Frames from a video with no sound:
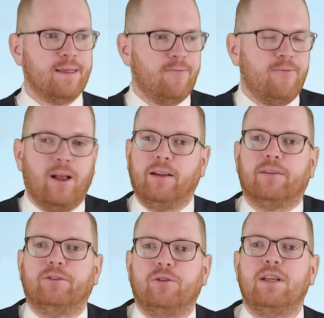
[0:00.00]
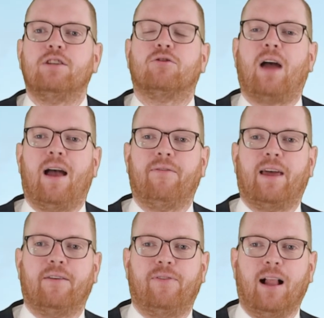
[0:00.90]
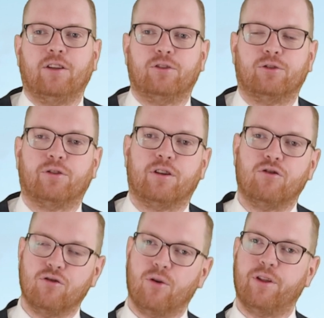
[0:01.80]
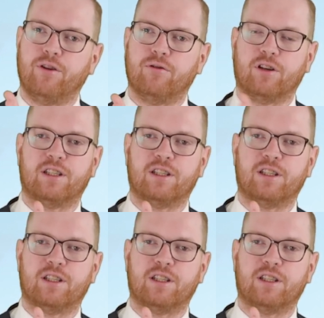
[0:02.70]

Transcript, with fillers: well, you need to have that value so that you know that you're